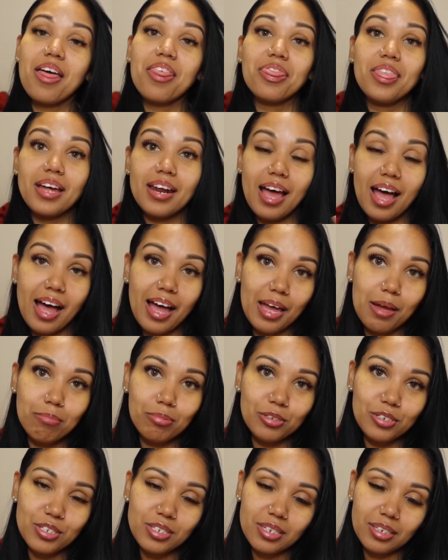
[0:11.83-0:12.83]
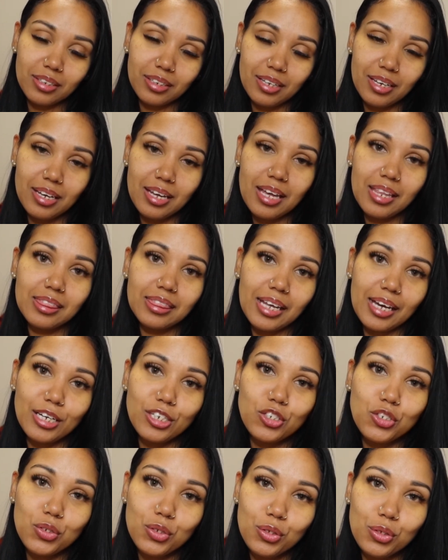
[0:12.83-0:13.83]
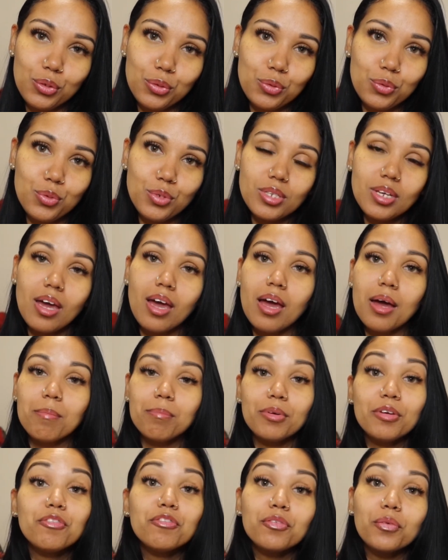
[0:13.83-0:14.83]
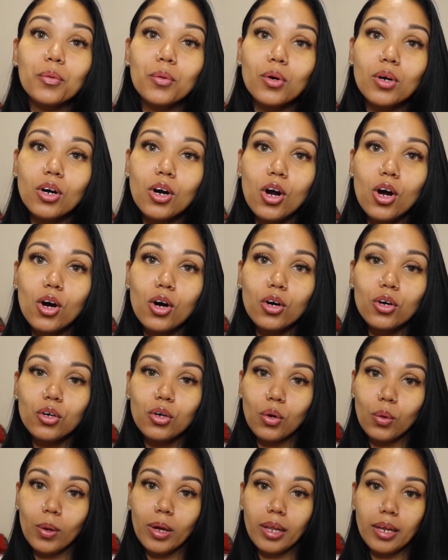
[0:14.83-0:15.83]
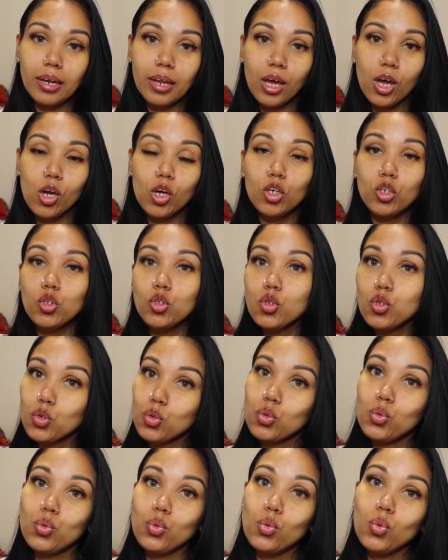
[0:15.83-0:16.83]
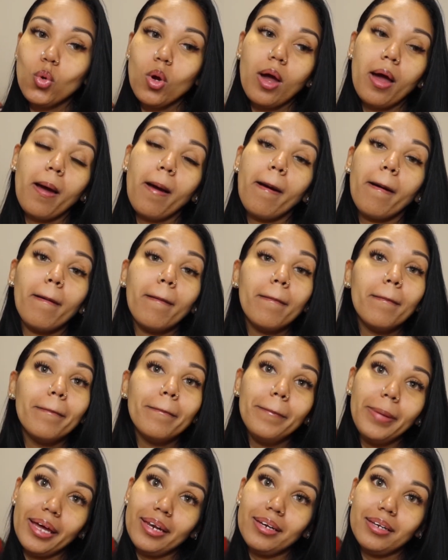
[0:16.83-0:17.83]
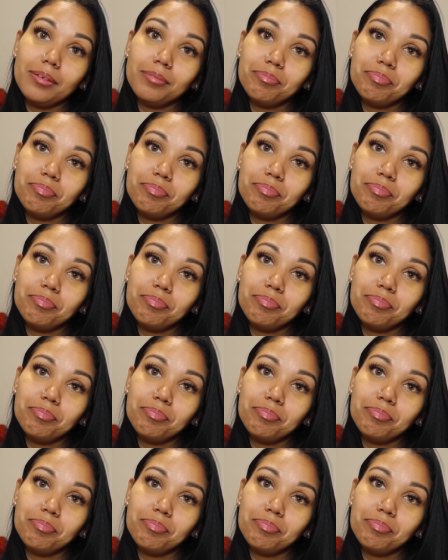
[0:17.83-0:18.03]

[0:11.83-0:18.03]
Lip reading: that I personally like to use before going to bed.